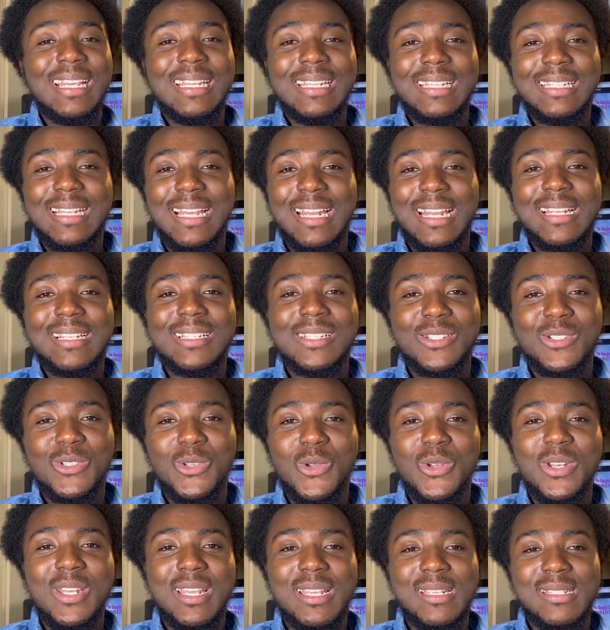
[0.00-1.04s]
That is
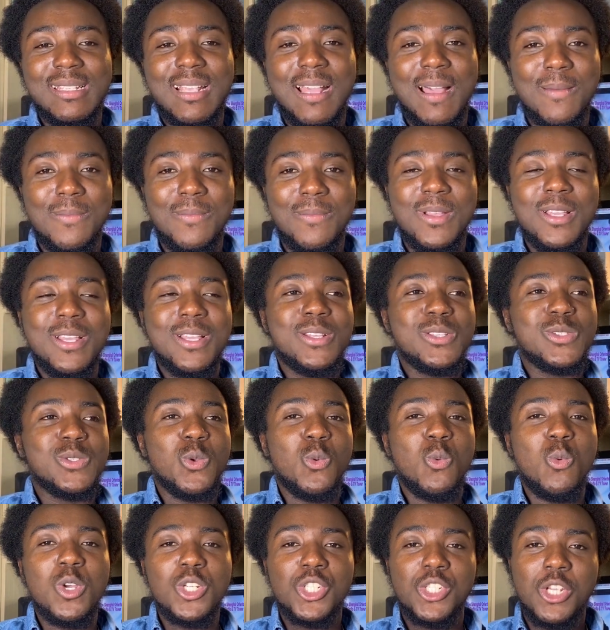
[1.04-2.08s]
surely a scam. So
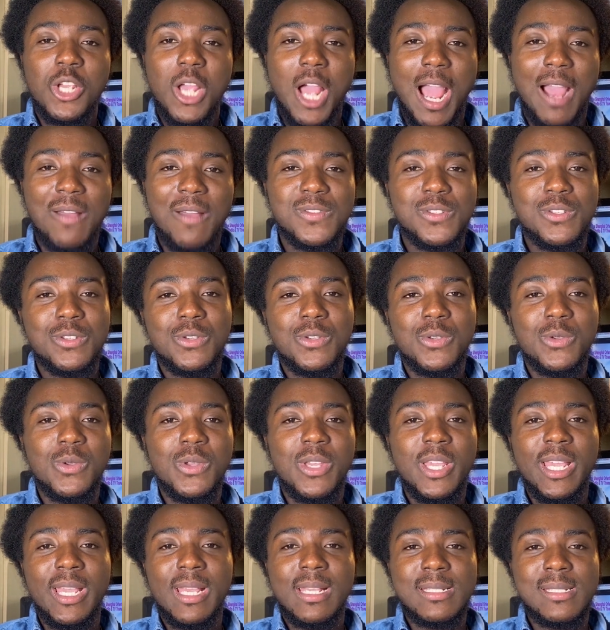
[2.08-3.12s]
what you have to do
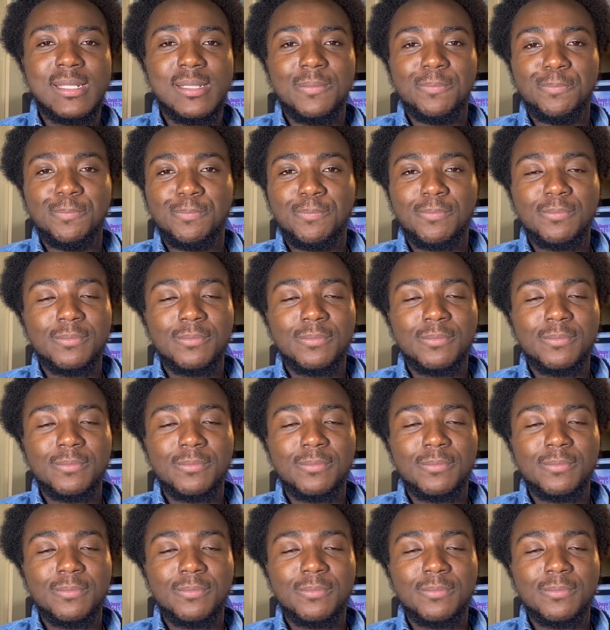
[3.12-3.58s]
is,